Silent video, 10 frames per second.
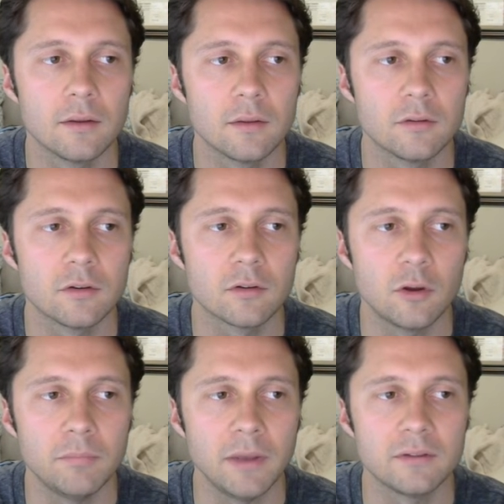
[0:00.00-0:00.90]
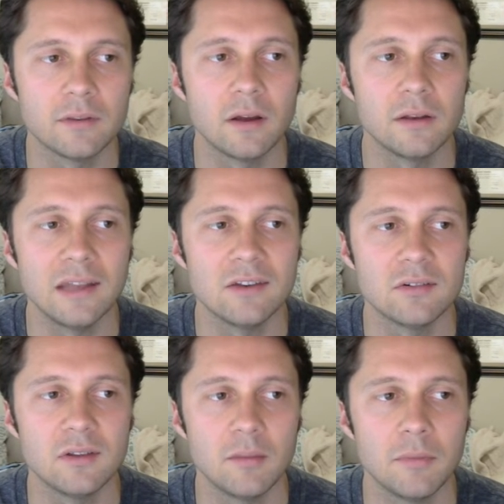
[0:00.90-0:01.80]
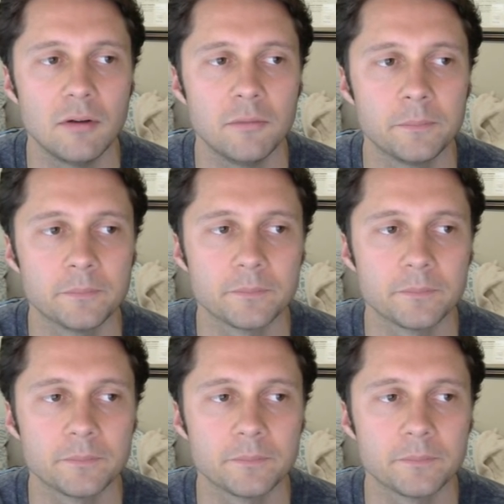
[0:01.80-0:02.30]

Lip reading: let's just call it base.html.